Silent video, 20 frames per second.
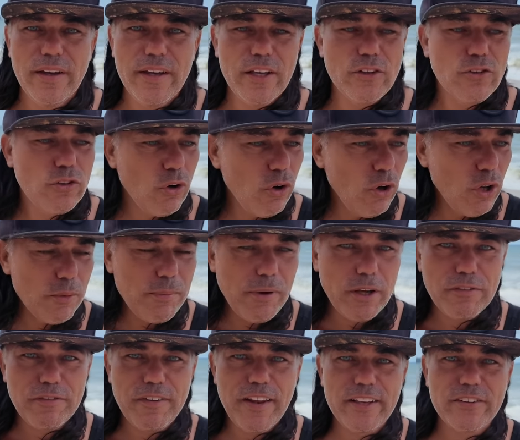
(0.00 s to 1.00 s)
It's all
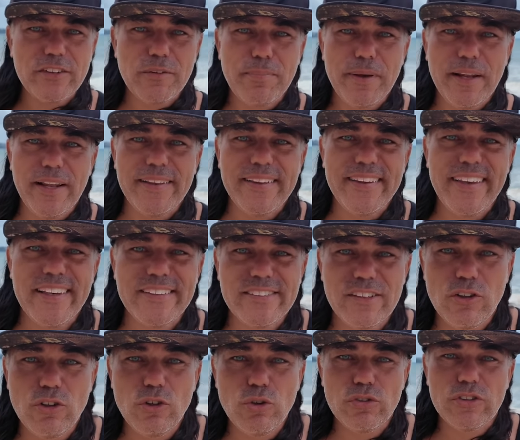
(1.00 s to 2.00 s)
about flexibility is
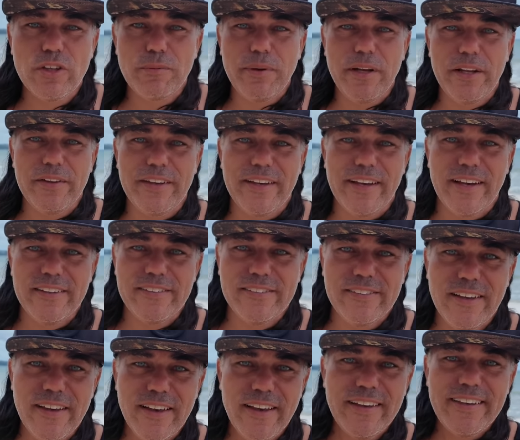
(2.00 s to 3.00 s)
the new stability, guys.